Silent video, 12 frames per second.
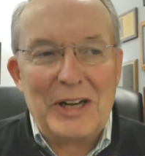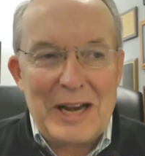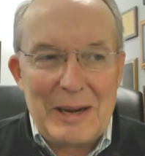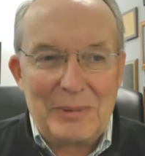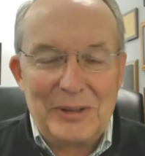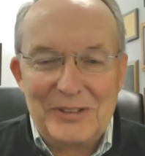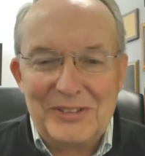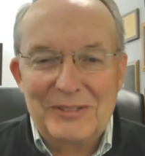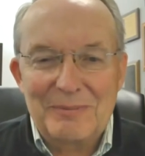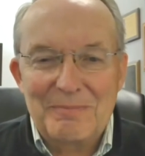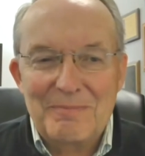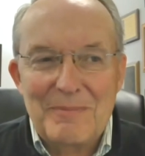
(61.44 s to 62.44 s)
campus.
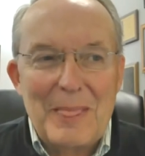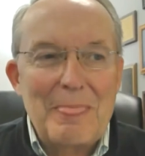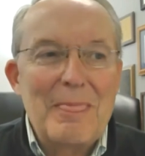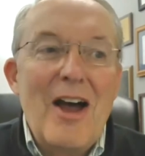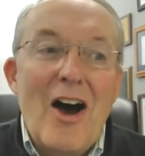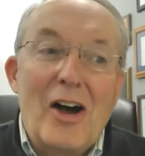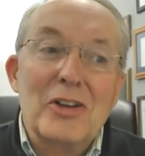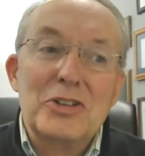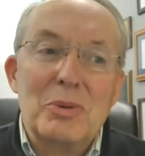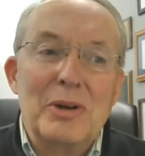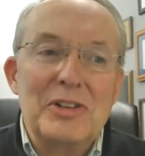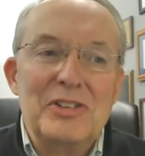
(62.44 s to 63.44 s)

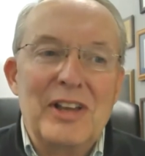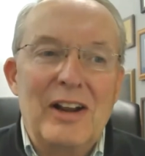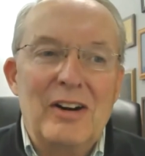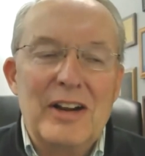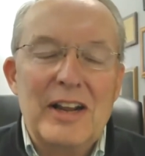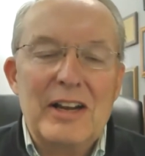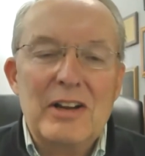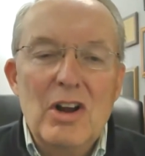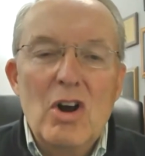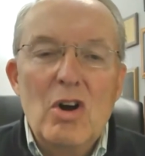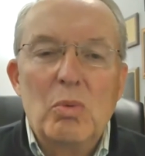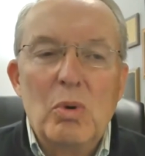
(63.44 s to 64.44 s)
Also on Saturday,
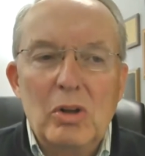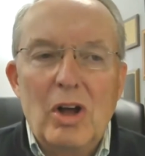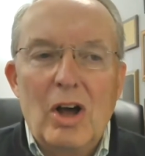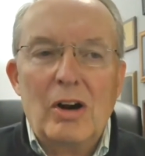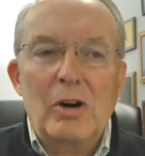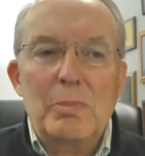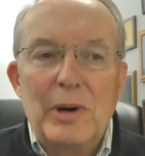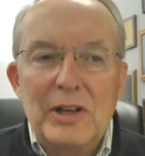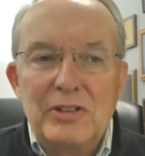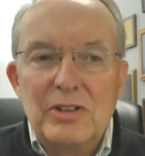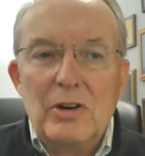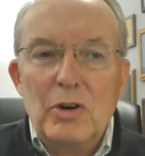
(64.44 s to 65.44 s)
we'll honor
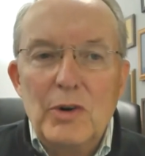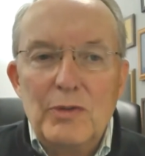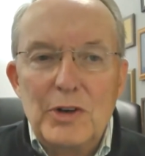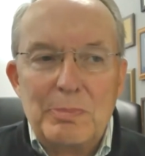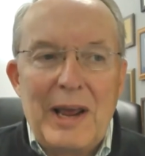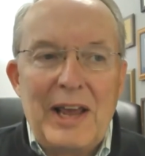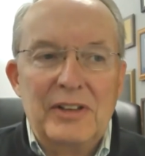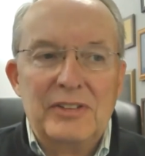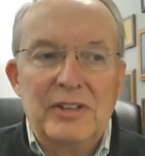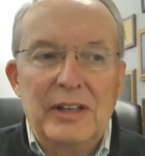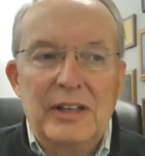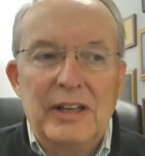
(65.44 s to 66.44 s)
President Hoover's
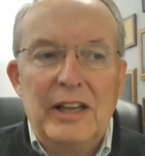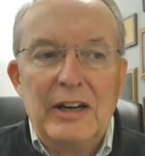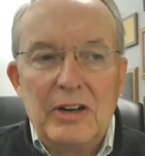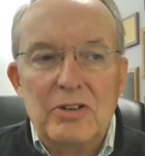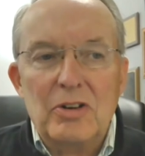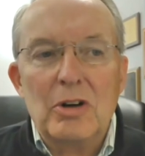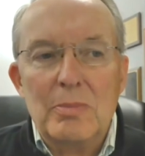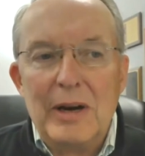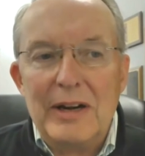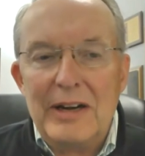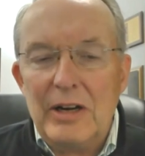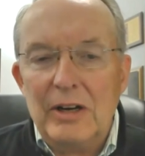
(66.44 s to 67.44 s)
passing and
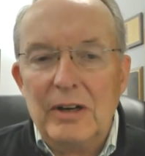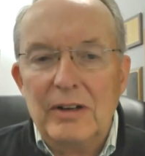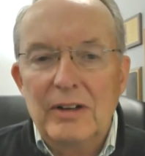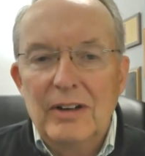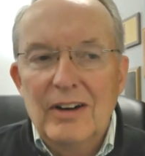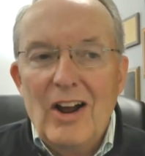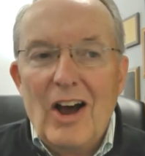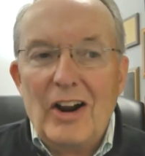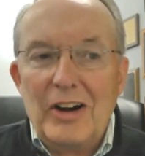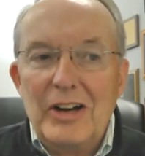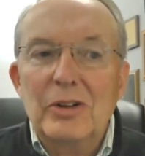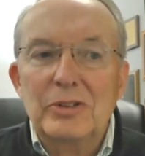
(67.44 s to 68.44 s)
internment here
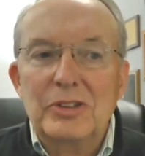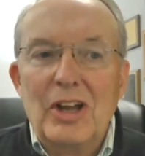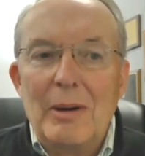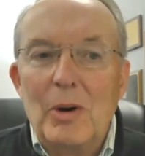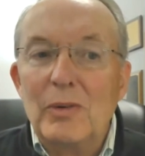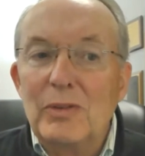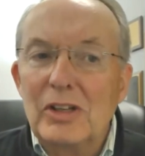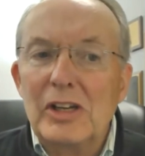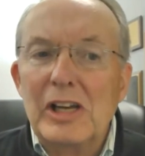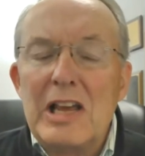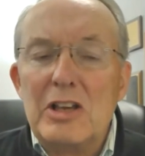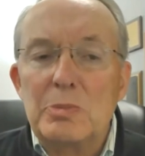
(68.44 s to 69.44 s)
on a hilltop
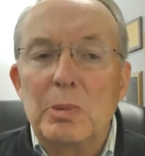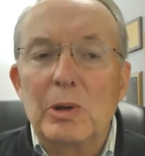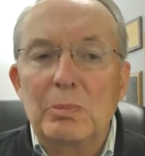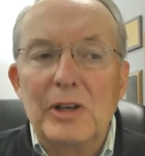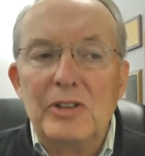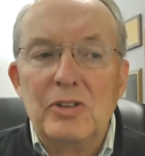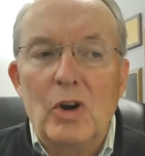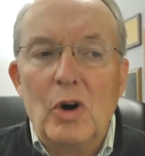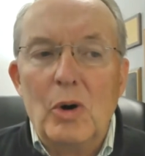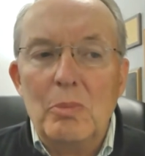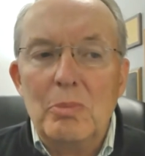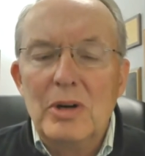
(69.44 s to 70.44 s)
overlooking his birthplace
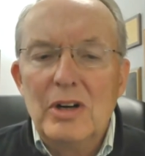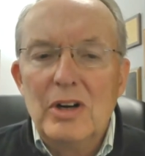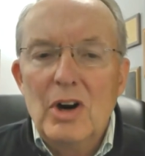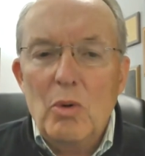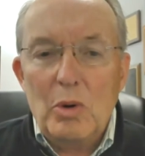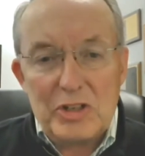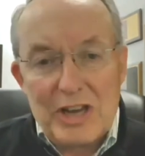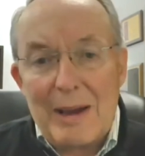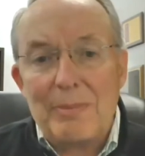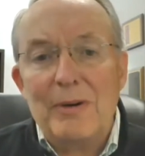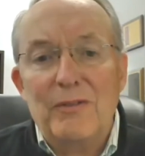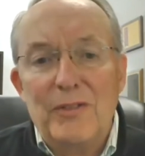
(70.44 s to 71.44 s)
home, which
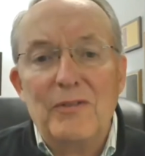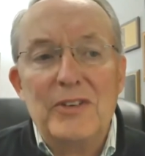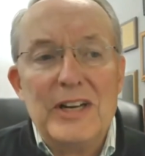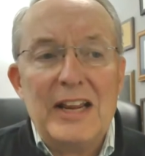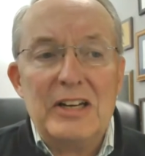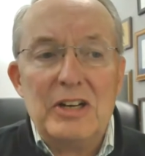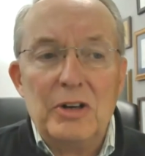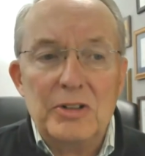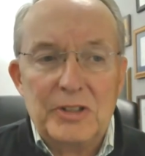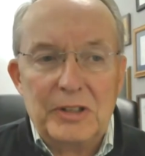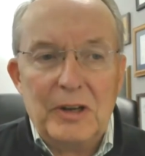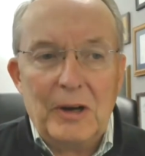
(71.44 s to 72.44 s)
happened 58
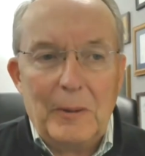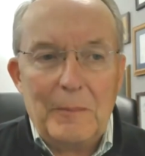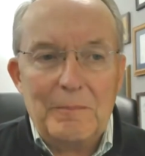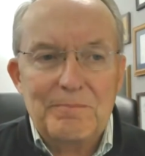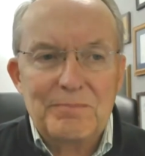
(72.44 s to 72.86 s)
years ago.